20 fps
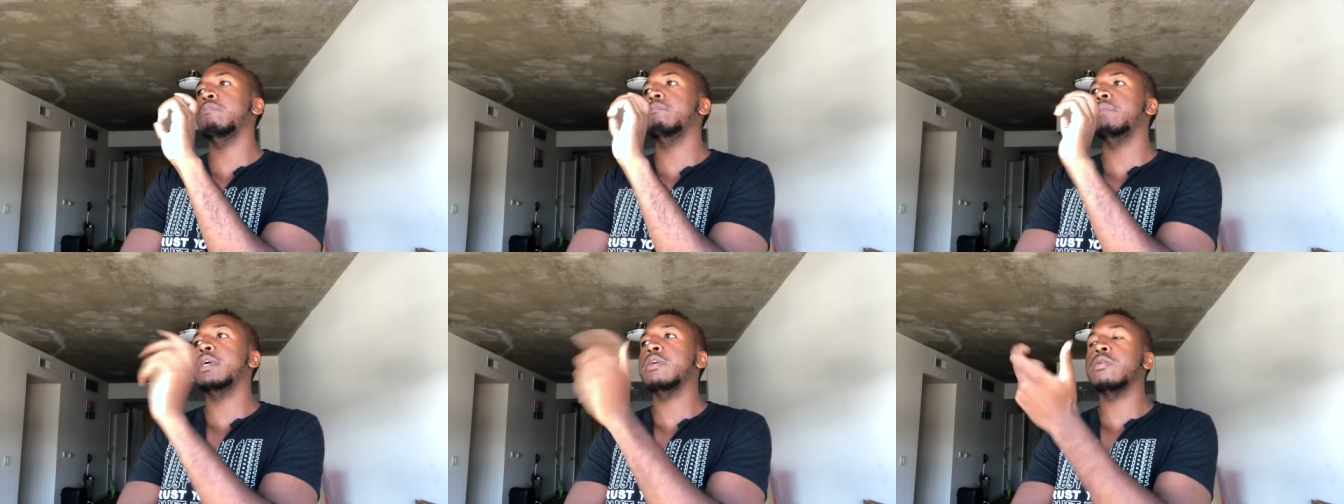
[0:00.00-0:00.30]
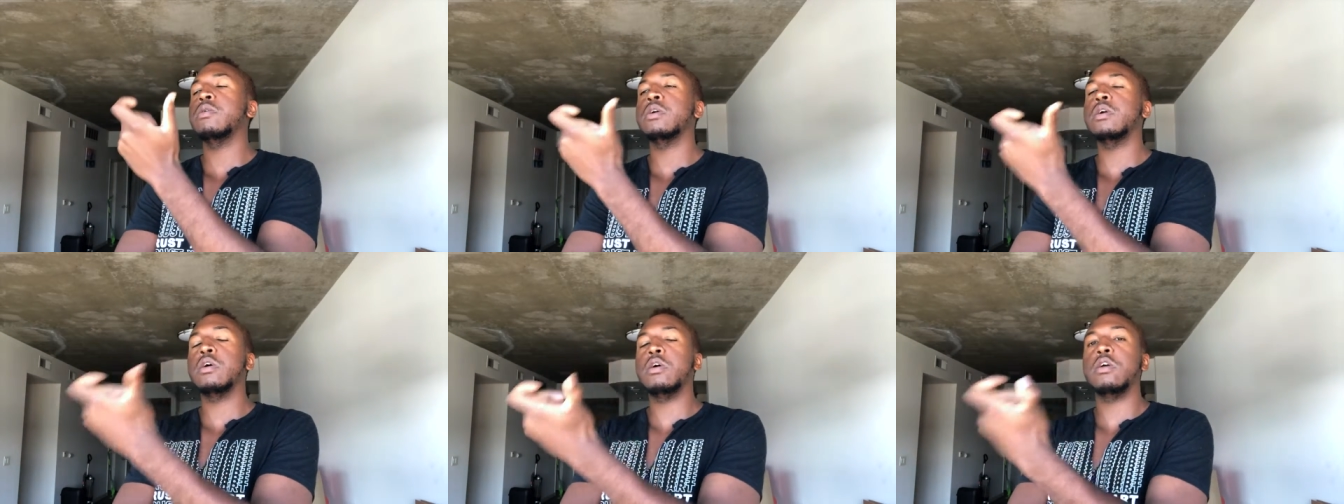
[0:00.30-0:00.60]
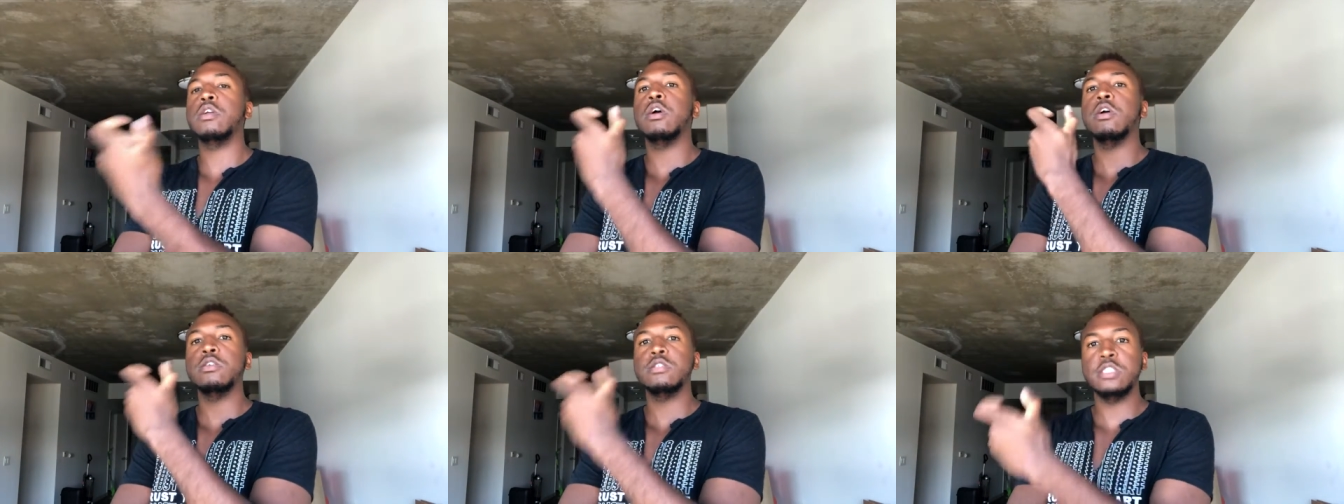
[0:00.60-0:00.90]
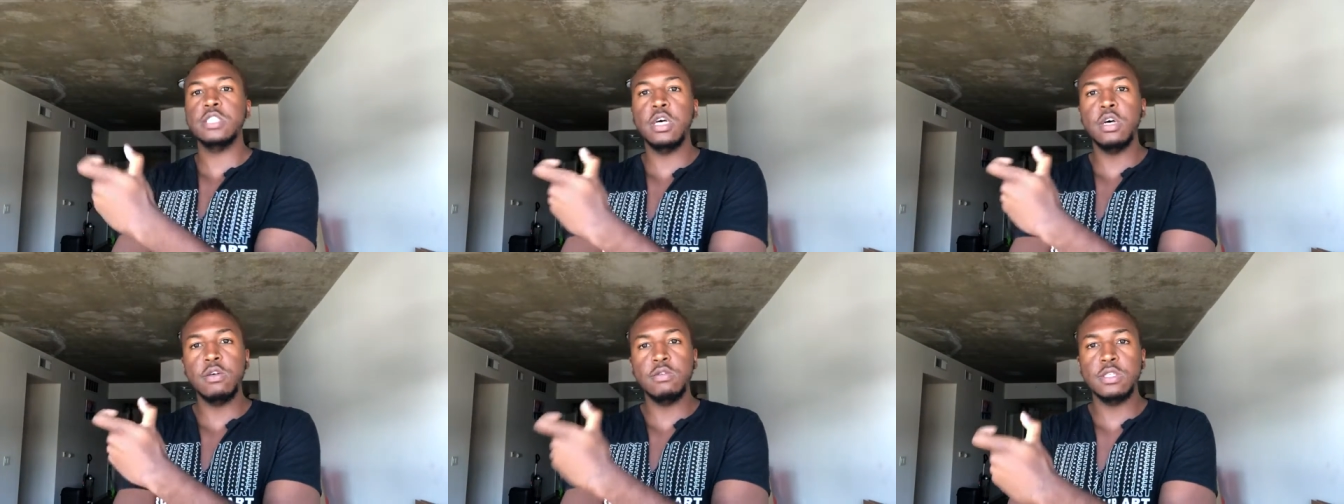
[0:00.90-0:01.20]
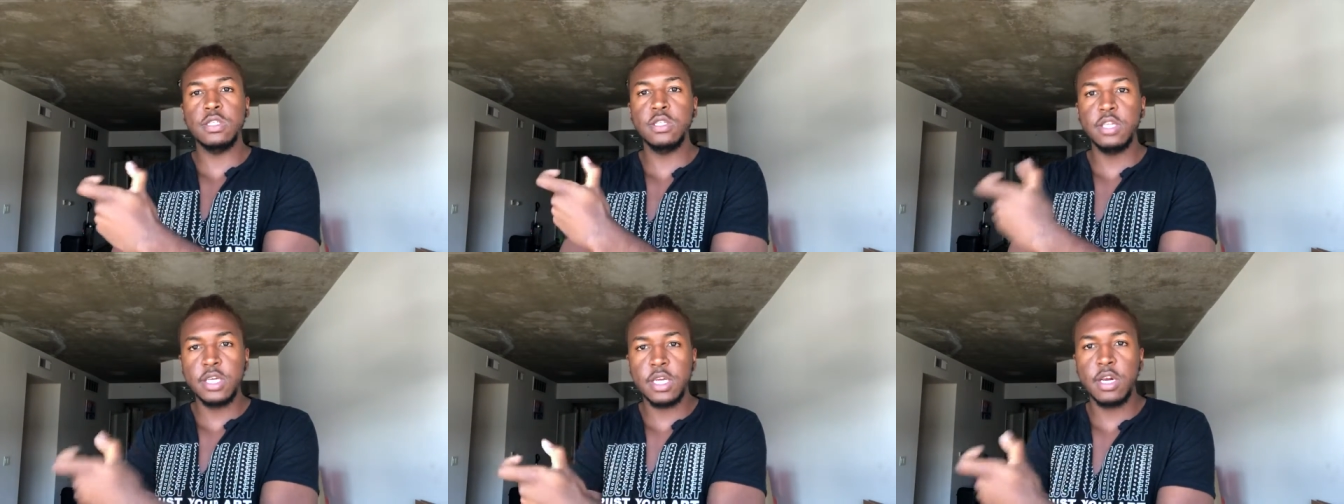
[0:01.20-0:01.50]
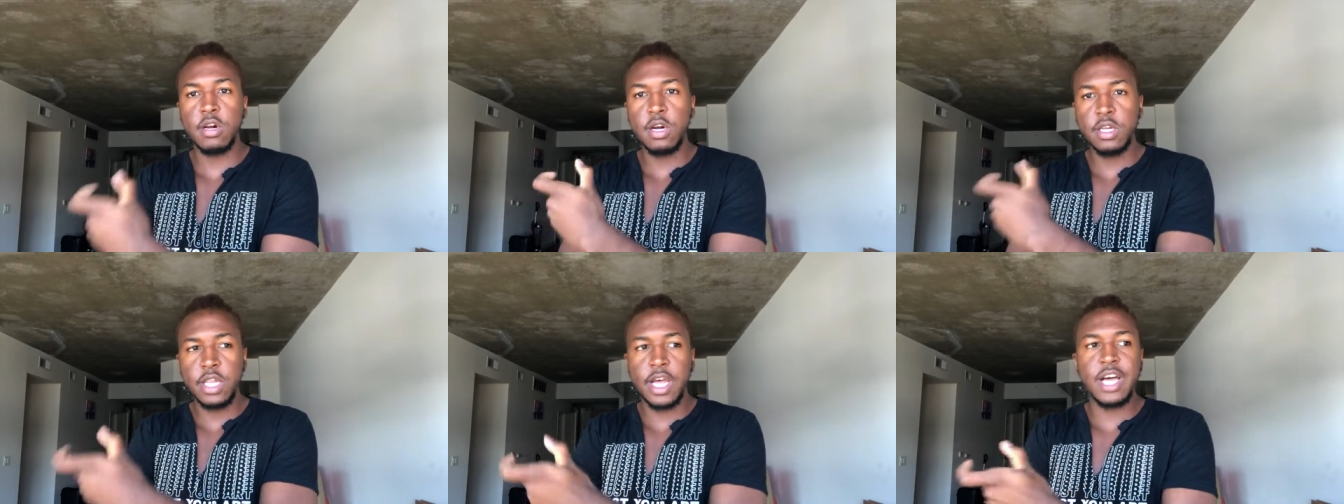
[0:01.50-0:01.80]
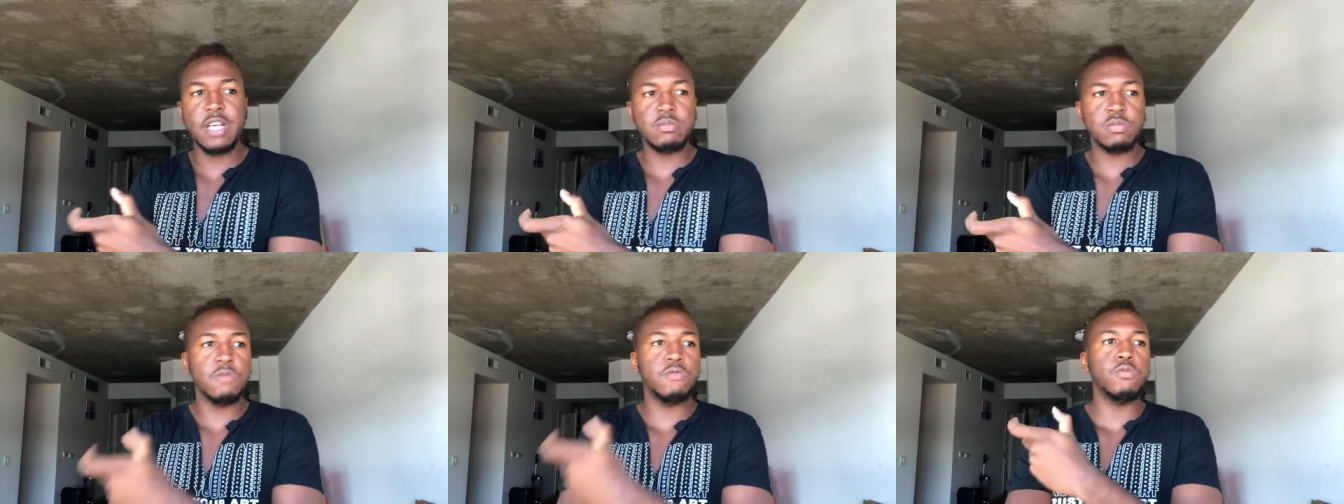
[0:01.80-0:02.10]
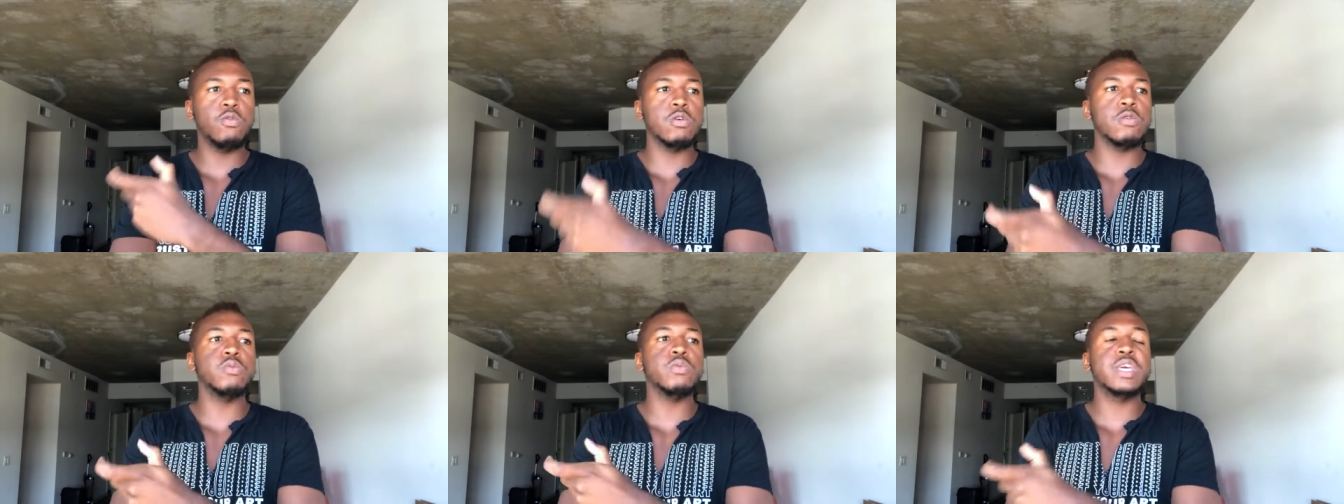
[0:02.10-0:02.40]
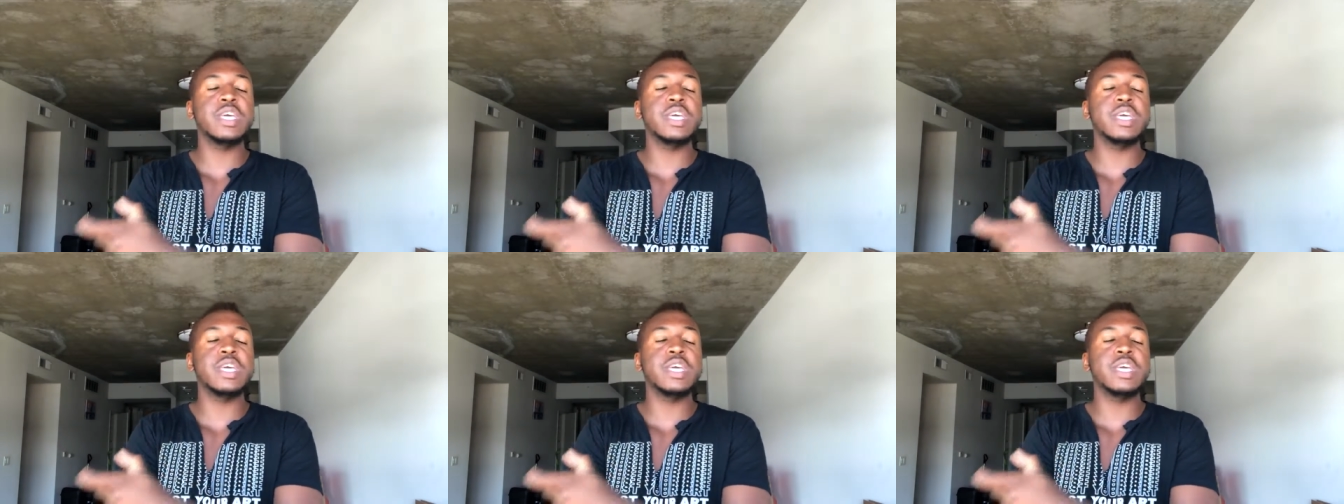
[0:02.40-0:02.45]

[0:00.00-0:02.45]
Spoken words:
mirror on ourselves and look at our lives before